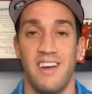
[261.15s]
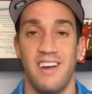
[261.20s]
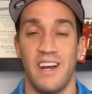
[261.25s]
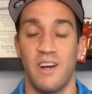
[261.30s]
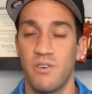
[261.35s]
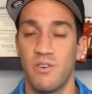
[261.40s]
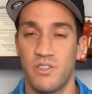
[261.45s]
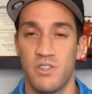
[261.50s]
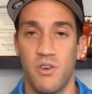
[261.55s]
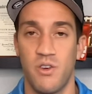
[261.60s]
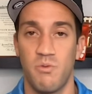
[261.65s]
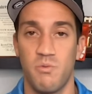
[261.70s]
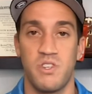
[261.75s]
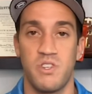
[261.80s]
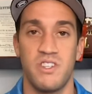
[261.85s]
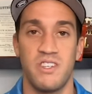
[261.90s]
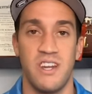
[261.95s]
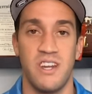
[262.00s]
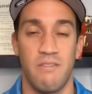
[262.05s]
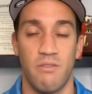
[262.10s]
Arizona
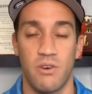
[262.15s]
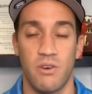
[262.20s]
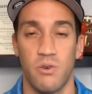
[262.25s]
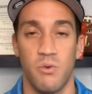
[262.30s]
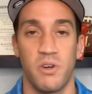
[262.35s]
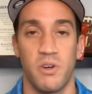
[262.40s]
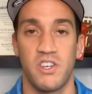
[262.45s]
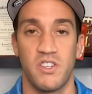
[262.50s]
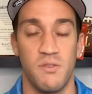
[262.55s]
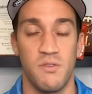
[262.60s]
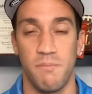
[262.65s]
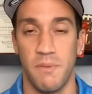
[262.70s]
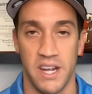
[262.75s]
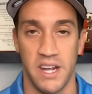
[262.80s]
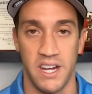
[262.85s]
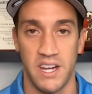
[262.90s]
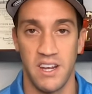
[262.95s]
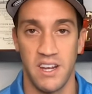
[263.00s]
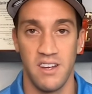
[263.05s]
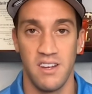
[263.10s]
was never going to
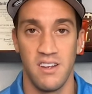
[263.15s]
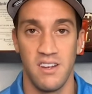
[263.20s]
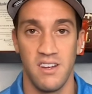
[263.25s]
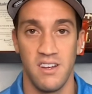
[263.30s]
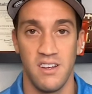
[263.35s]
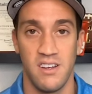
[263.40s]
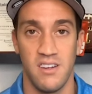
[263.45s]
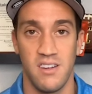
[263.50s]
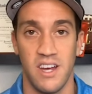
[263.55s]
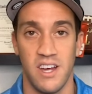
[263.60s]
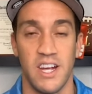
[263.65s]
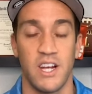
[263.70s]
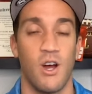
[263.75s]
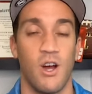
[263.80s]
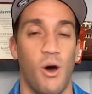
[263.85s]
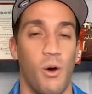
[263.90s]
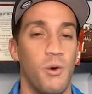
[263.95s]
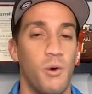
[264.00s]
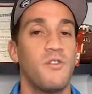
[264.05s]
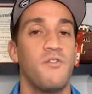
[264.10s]
make a
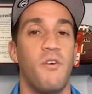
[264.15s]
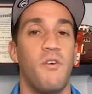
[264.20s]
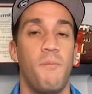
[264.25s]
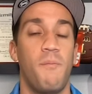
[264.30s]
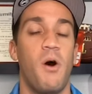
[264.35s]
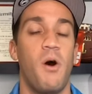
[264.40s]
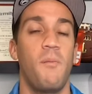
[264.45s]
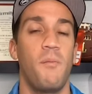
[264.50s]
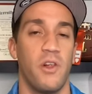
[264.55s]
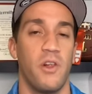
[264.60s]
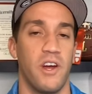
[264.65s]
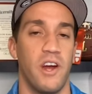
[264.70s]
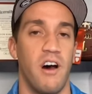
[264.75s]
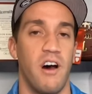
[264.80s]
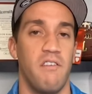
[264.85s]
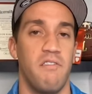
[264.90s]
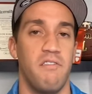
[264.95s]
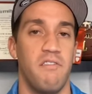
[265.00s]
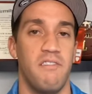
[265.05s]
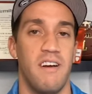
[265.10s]
college football
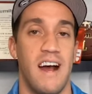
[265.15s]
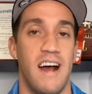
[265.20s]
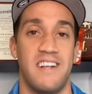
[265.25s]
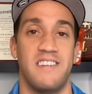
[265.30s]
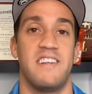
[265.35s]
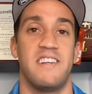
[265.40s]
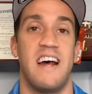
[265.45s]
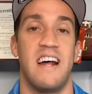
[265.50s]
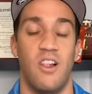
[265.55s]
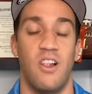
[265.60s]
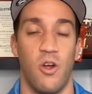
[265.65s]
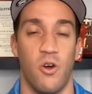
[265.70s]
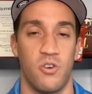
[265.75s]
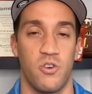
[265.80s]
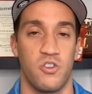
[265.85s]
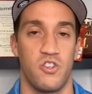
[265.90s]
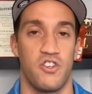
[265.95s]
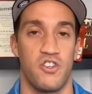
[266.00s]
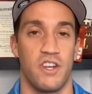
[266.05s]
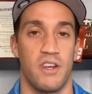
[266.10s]
playoff as an
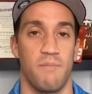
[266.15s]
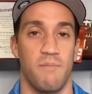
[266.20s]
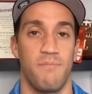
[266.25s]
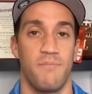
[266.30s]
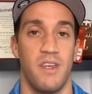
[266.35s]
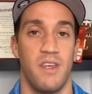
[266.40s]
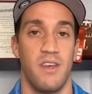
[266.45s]
at-large team.